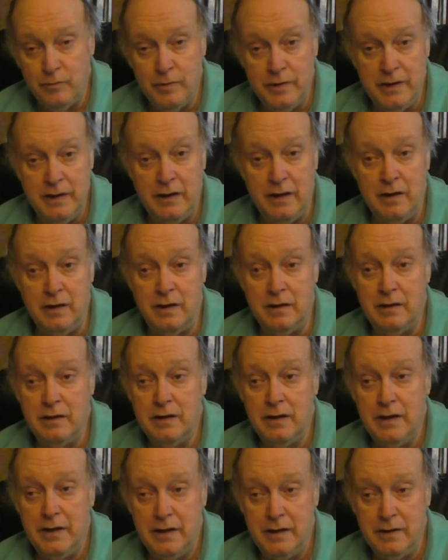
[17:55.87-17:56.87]
We are
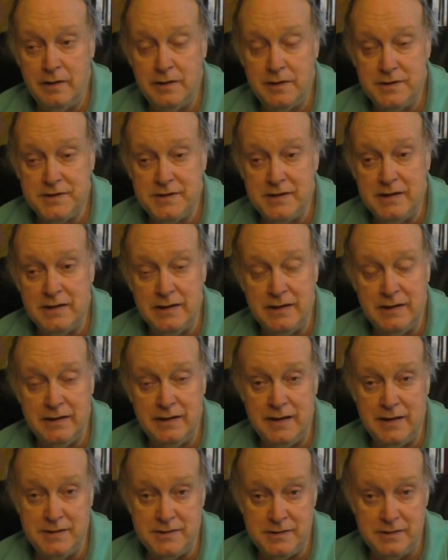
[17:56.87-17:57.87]
here to see that it
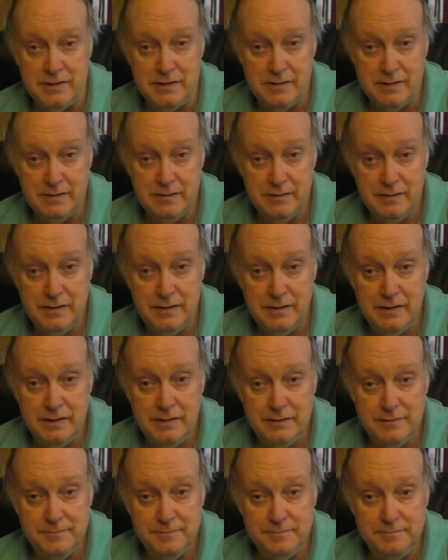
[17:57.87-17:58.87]
doesn't.
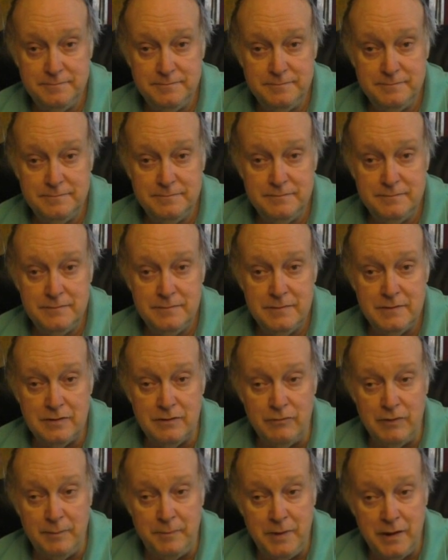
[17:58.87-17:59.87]

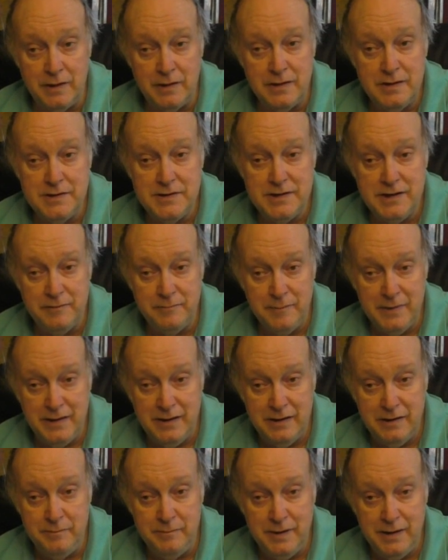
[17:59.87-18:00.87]
The reptilians have
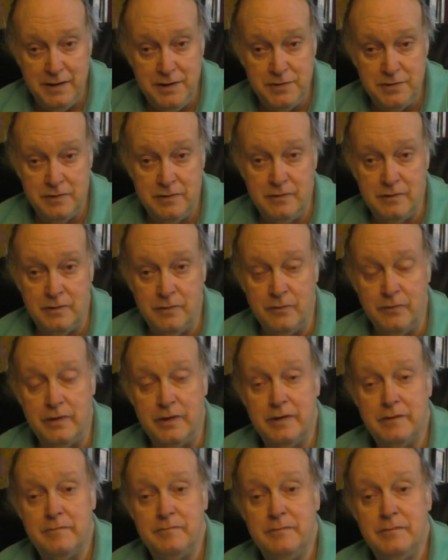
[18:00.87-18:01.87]
made major growth.